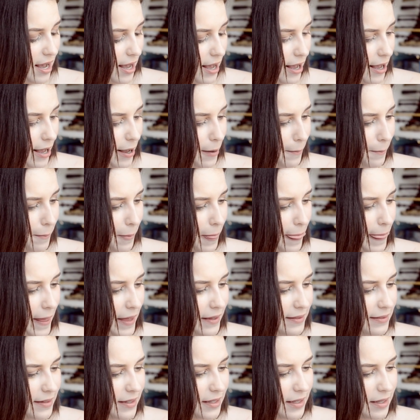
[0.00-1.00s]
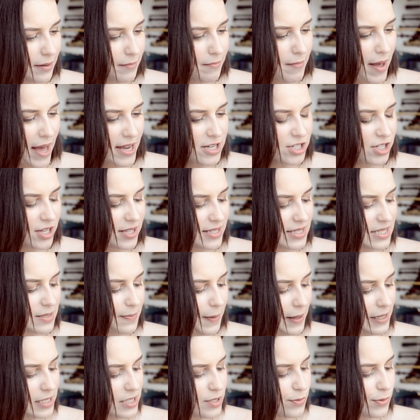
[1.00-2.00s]
And the magic and
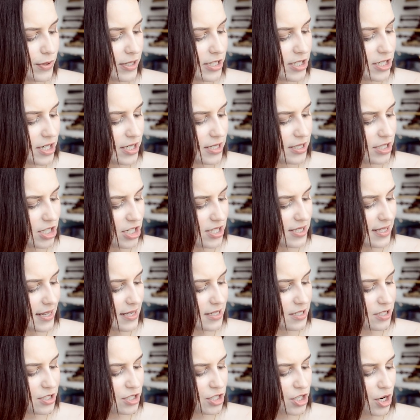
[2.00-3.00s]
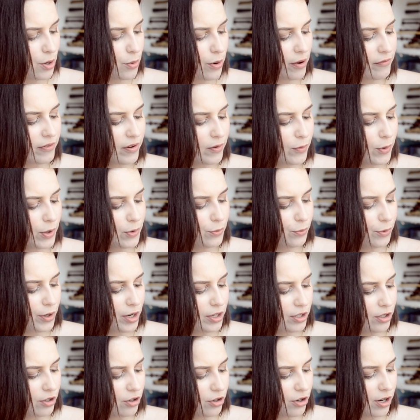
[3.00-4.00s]
spells one just says, show everyone
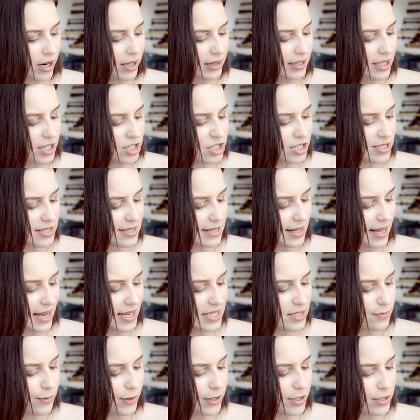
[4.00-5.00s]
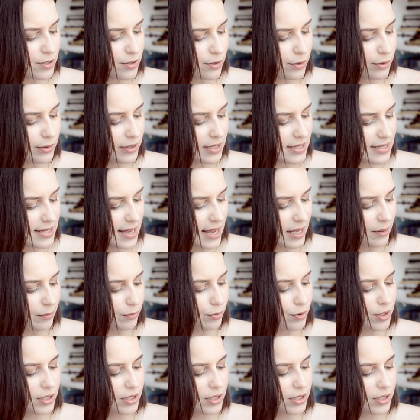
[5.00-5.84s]
where your allegiance lies with this cool design.